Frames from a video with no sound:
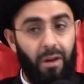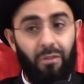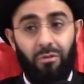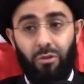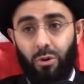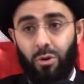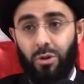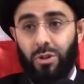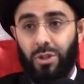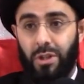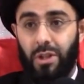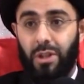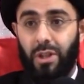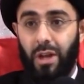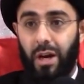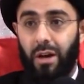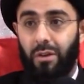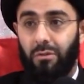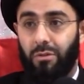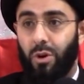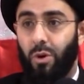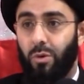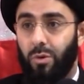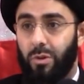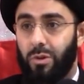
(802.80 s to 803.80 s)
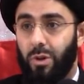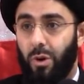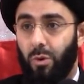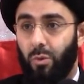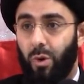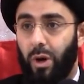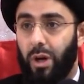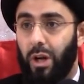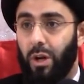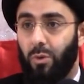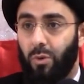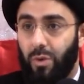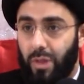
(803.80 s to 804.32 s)
Of course, the thought of going to a
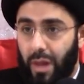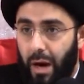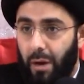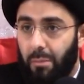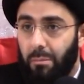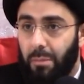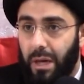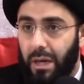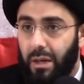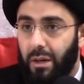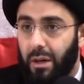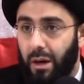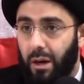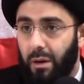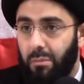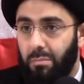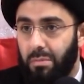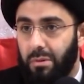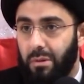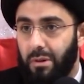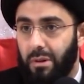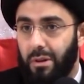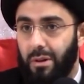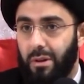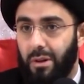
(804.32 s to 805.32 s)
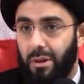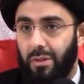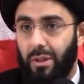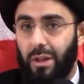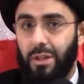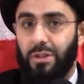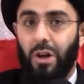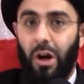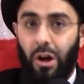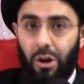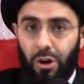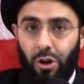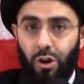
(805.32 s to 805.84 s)
wedding without makeup,
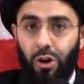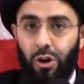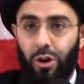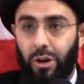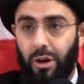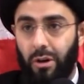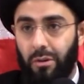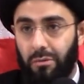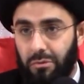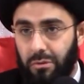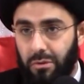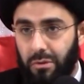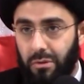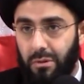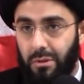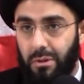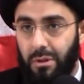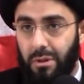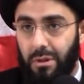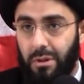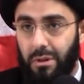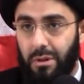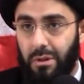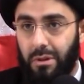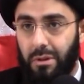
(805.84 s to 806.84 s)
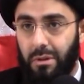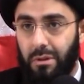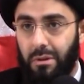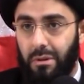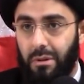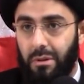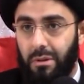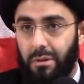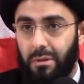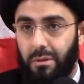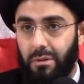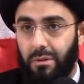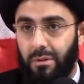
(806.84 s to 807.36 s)
that's unheard of.
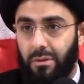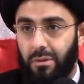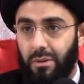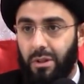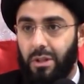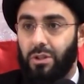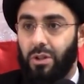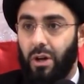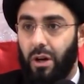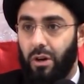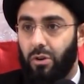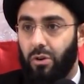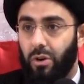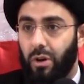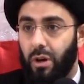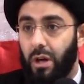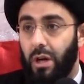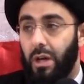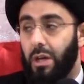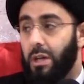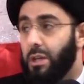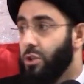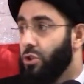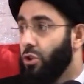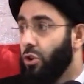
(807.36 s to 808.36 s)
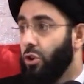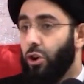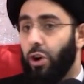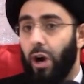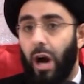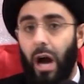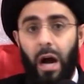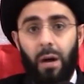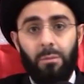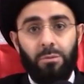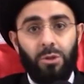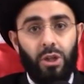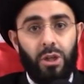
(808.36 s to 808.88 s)
That's unheard of. So your
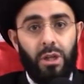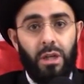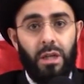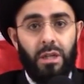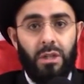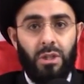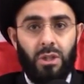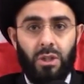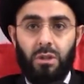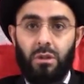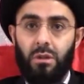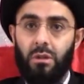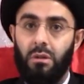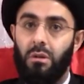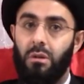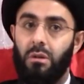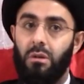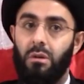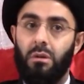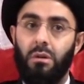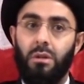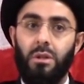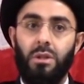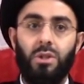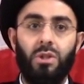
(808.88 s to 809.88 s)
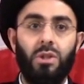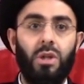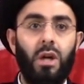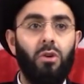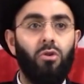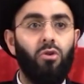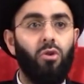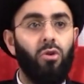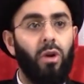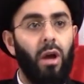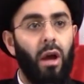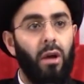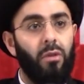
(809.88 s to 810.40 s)
option is
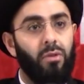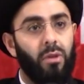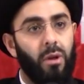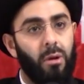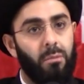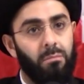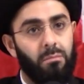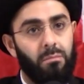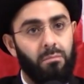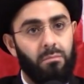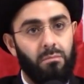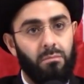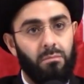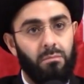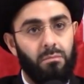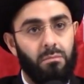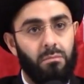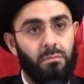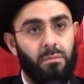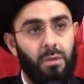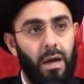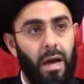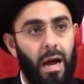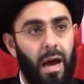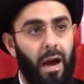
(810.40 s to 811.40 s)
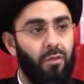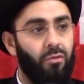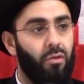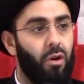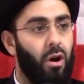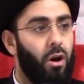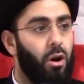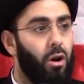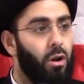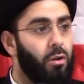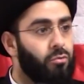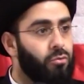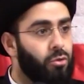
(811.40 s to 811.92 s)
segregate them. Have a
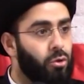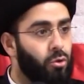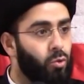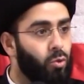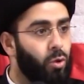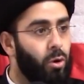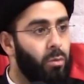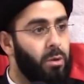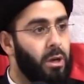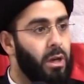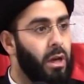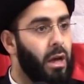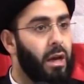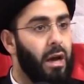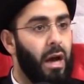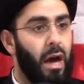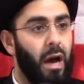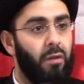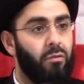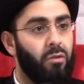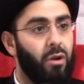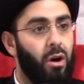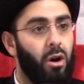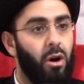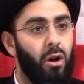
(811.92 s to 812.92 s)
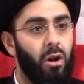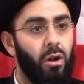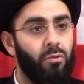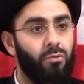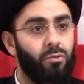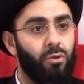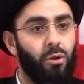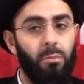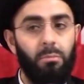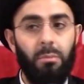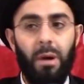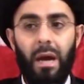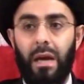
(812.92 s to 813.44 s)
hall for women and have a hall
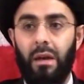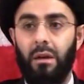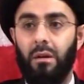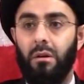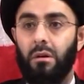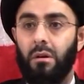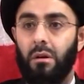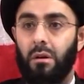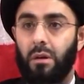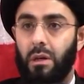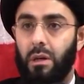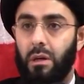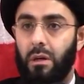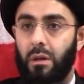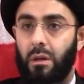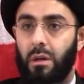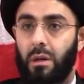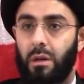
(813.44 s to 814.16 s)
for men.